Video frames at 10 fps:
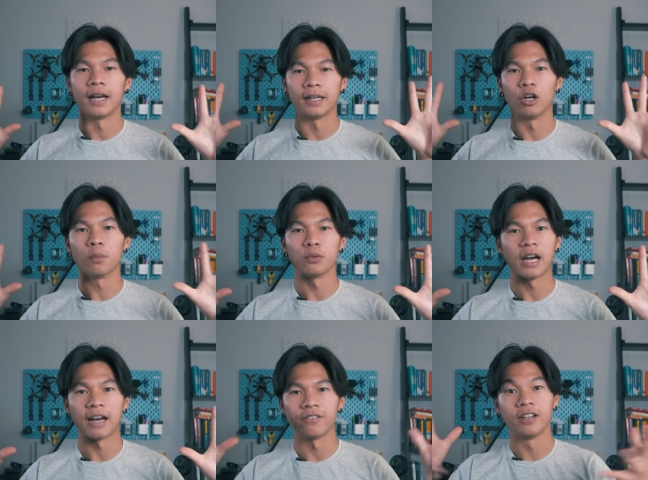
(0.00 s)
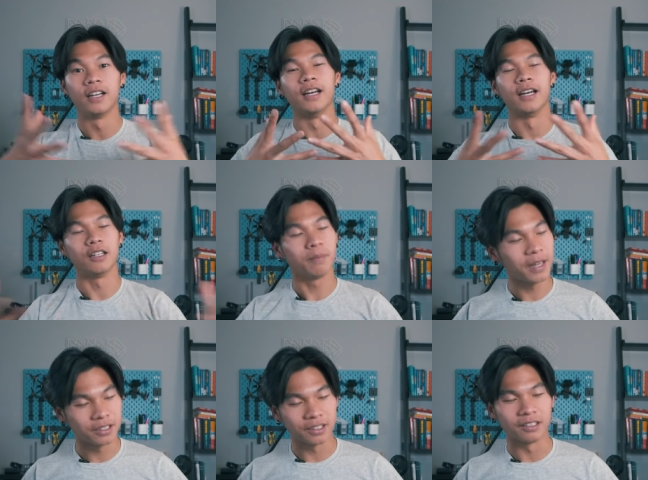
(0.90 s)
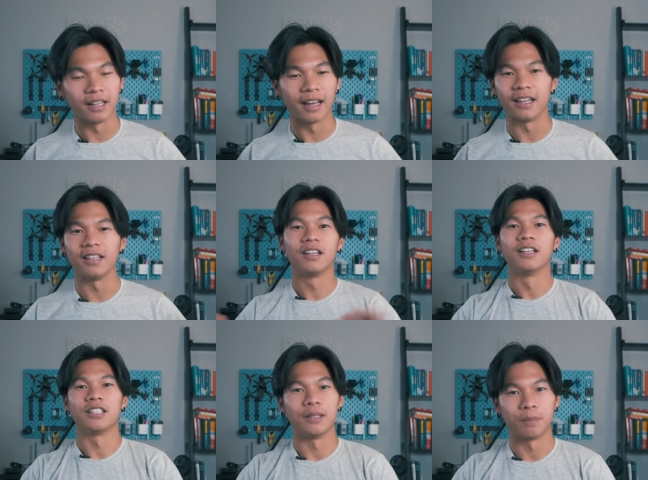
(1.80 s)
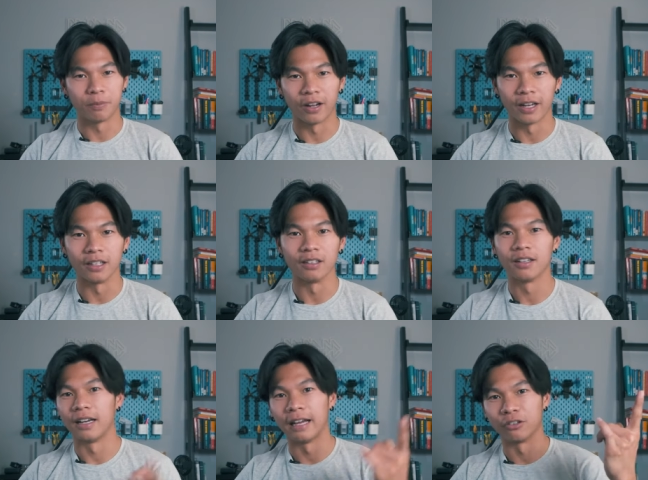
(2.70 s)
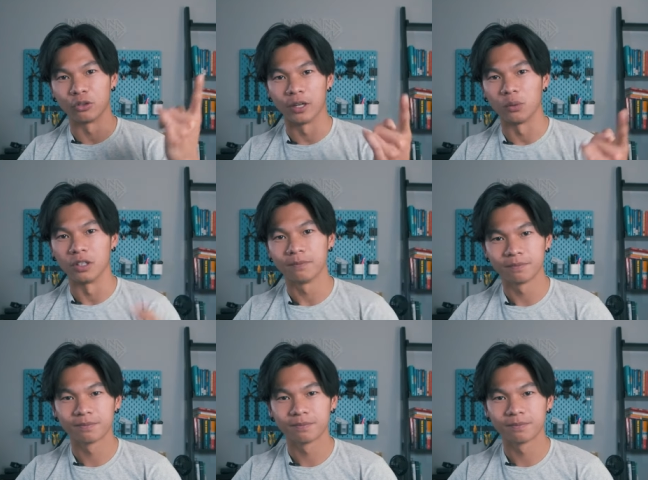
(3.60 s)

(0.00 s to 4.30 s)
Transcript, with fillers: And I hope you have an amazing day. Keep flying and have a great one.